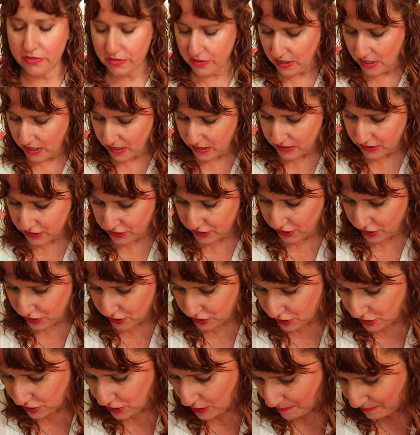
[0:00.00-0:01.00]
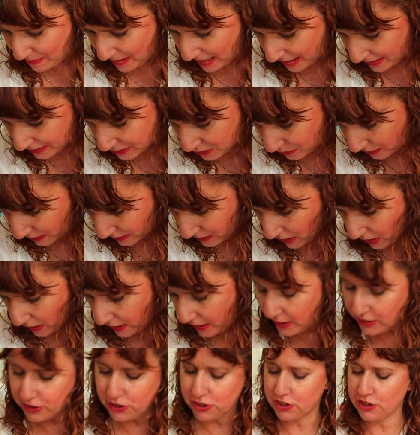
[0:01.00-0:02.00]
things to ship out, so I
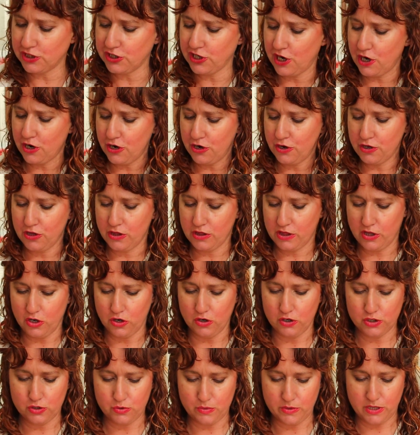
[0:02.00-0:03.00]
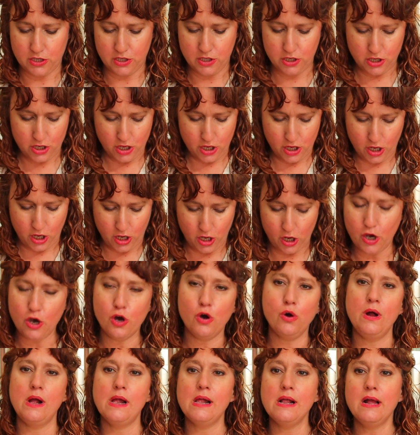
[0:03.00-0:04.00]
thought I'd share those with
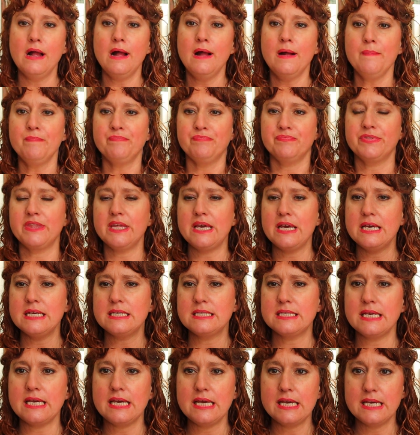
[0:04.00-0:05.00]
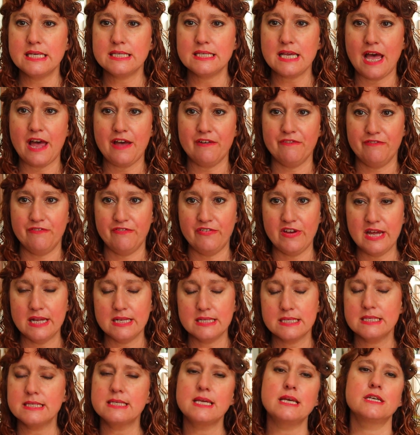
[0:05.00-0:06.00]
you. This is a
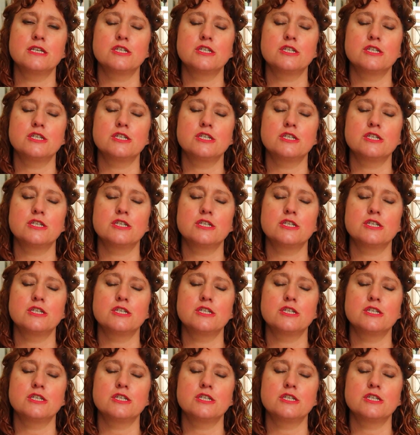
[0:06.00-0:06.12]
Vince